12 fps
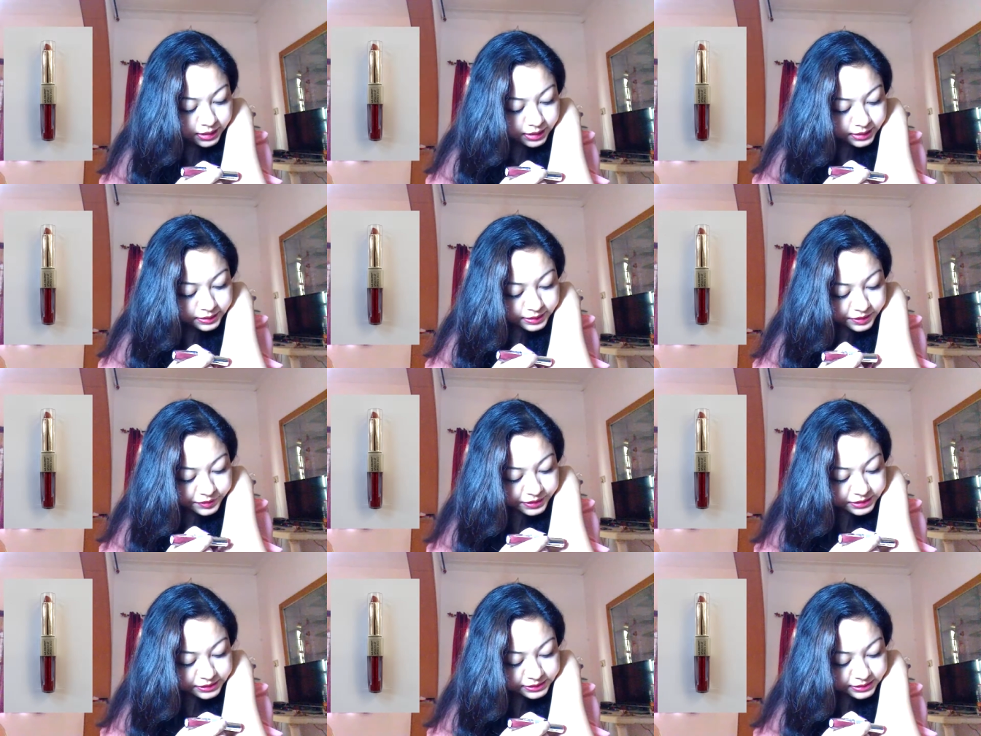There
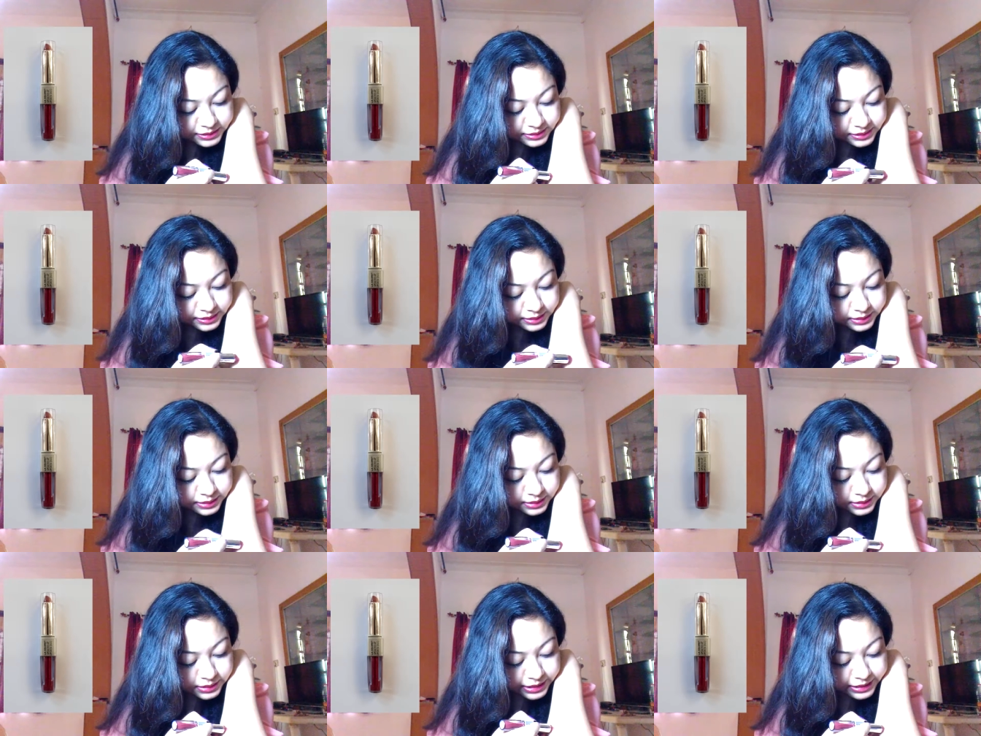is the
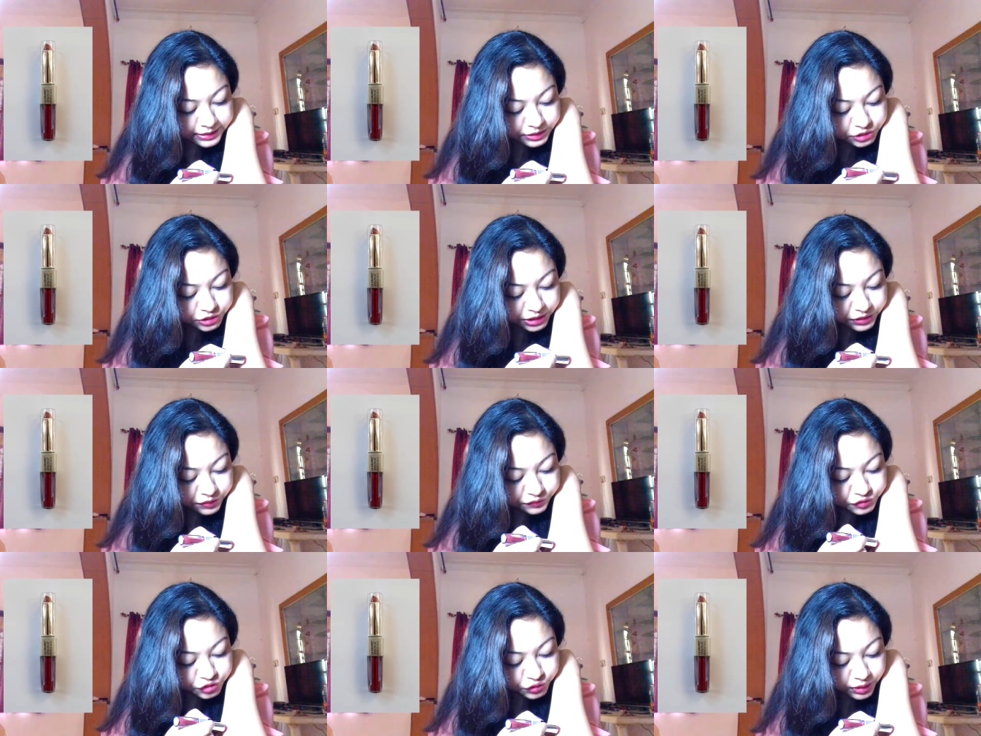in the shade of
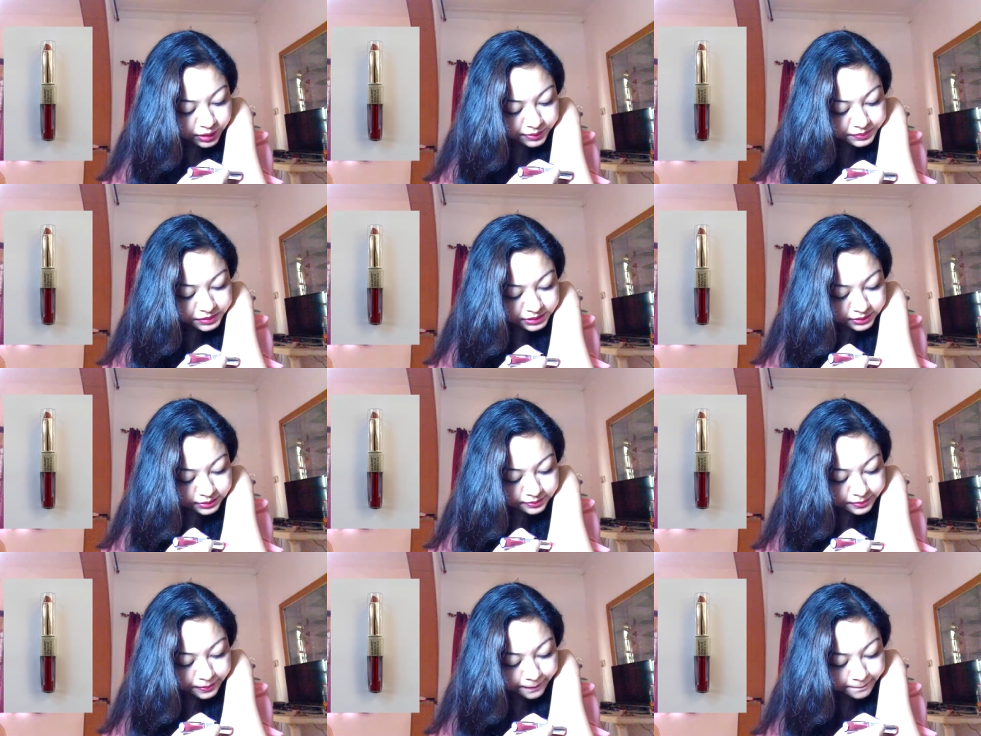Charmed.
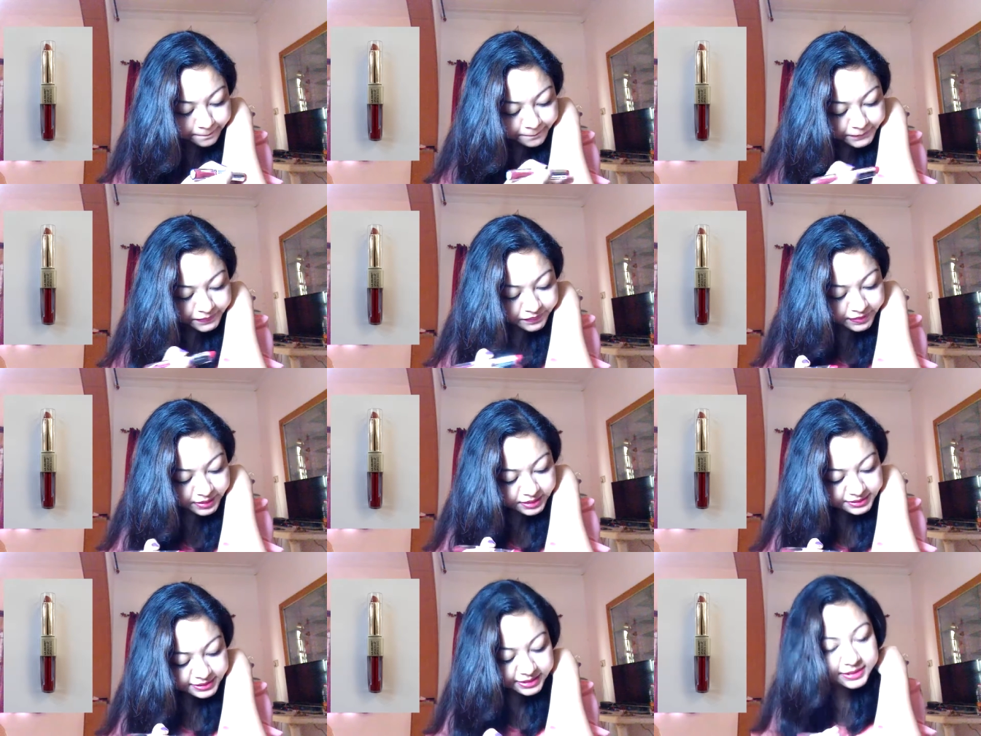
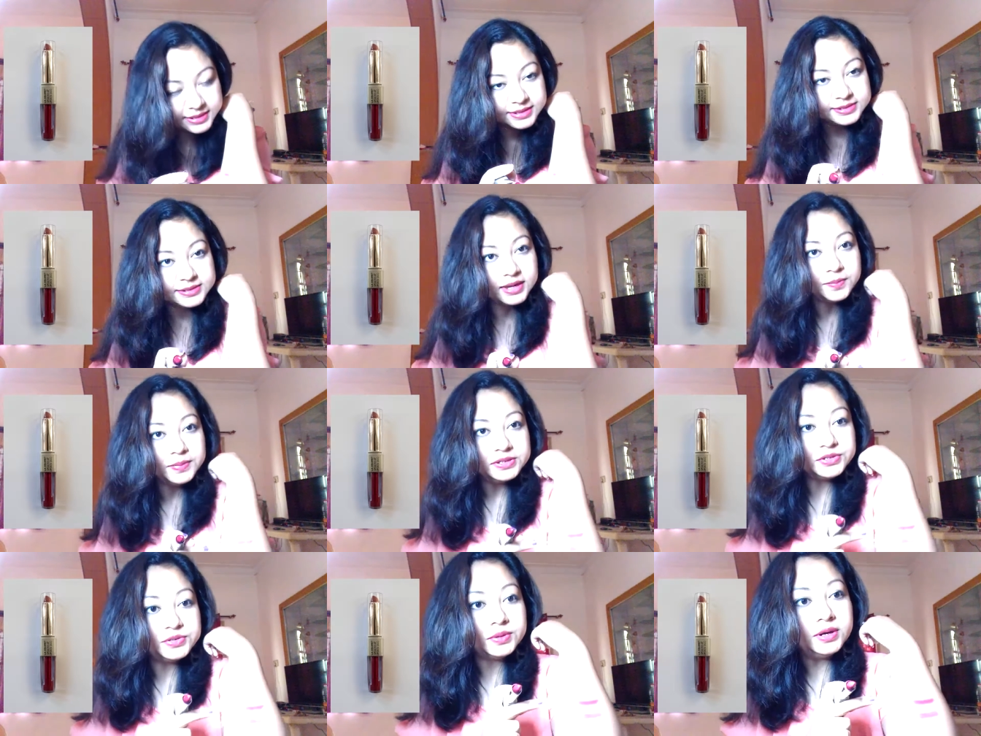See this, a
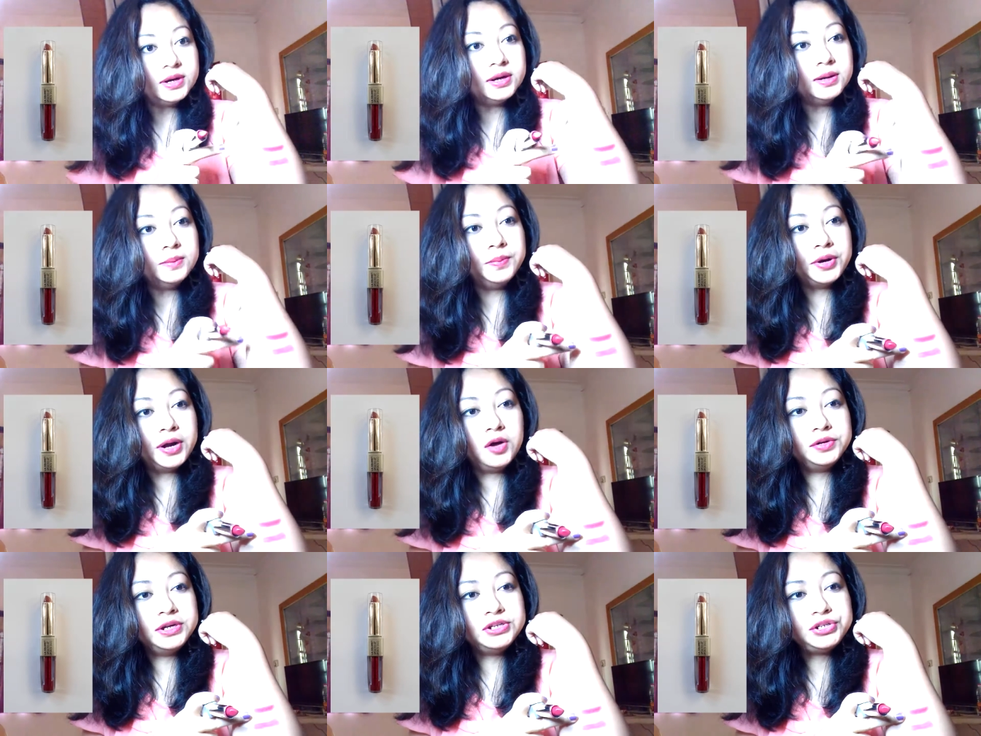bit
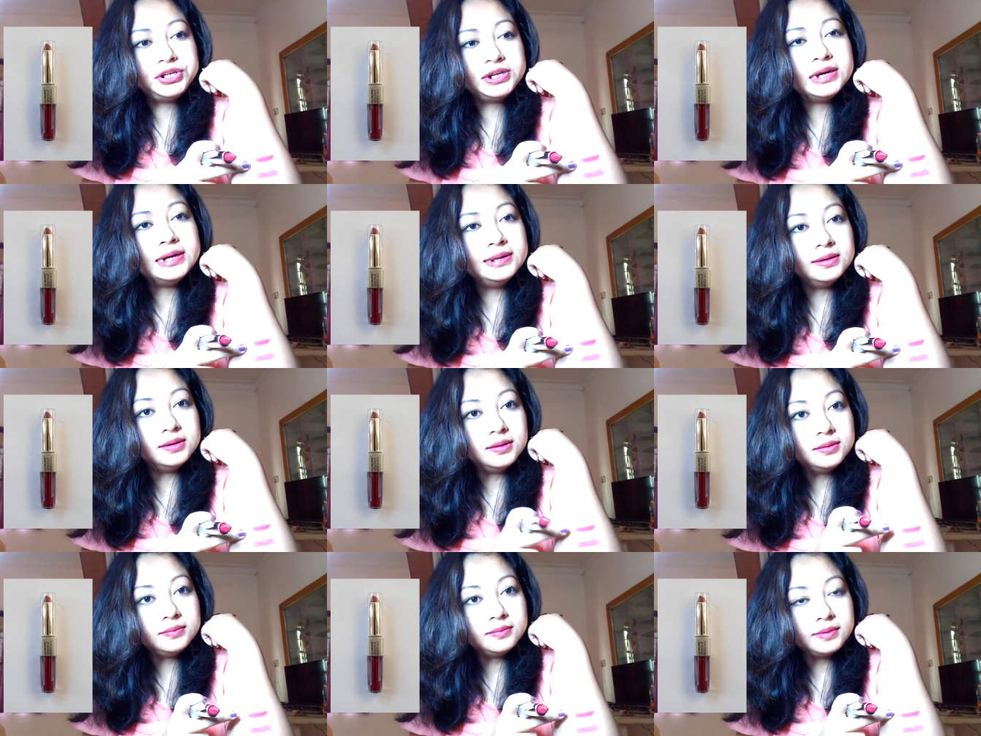brownish in color,
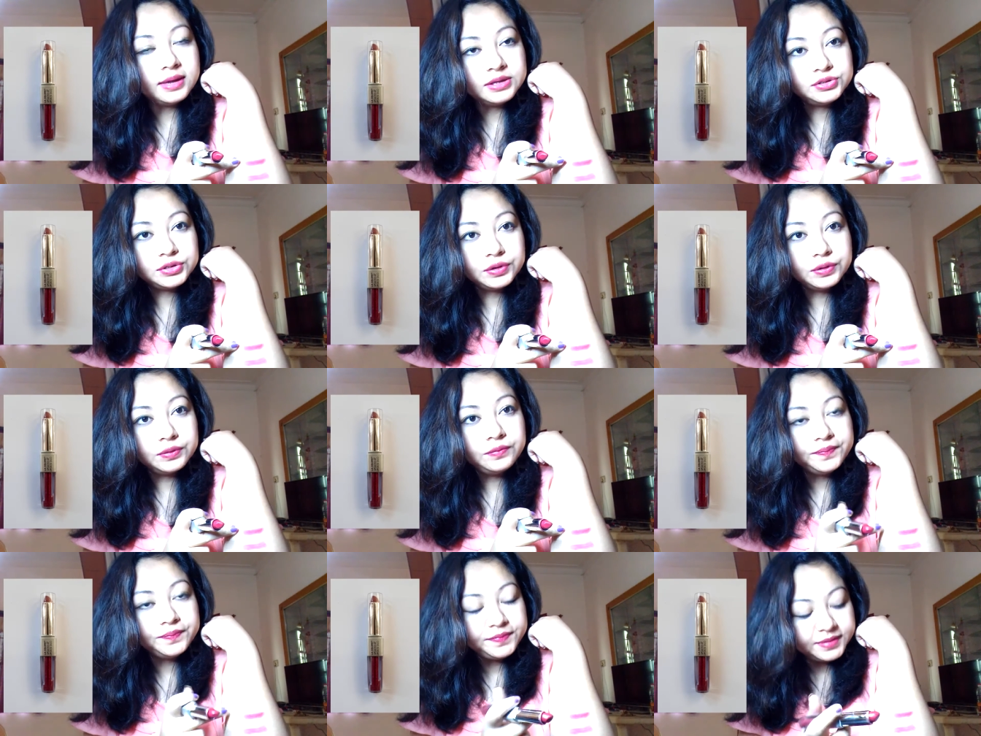and so
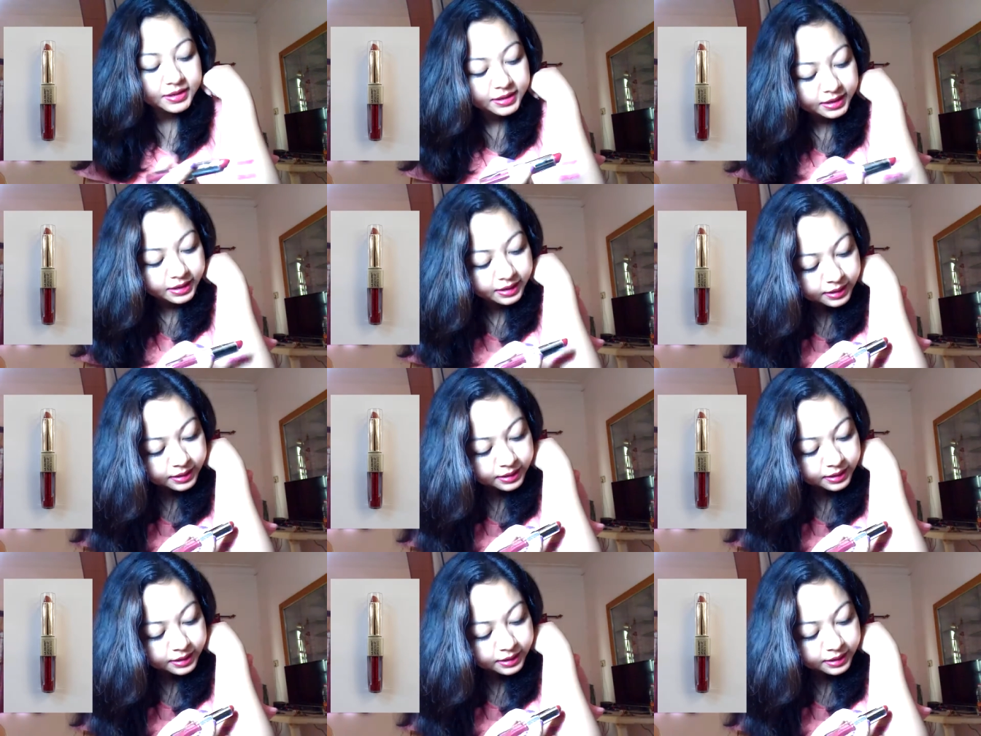yeah,